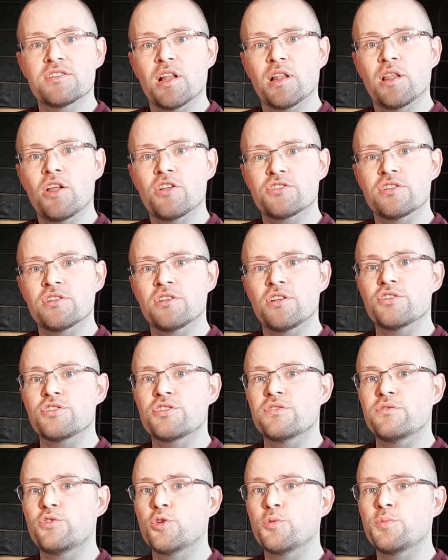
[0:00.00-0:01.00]
lots and lots
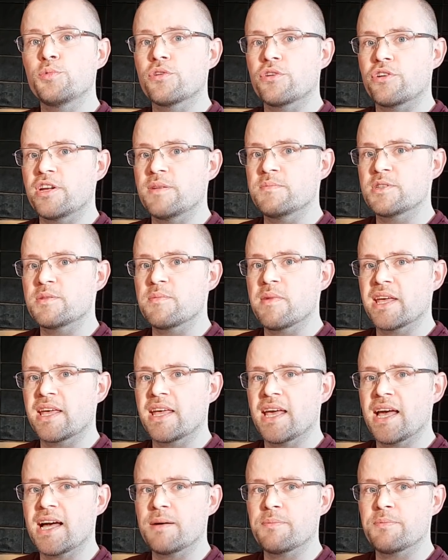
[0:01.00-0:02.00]
of double cream to make
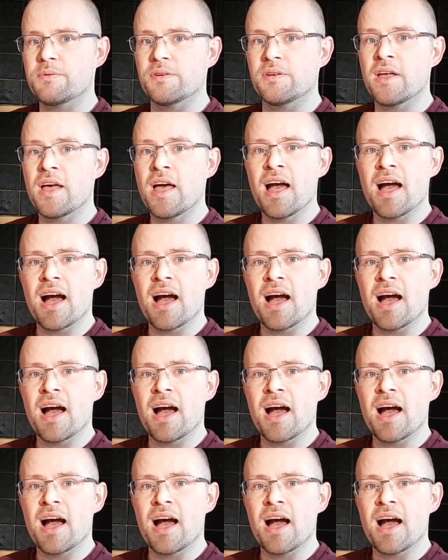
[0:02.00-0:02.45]
it happen.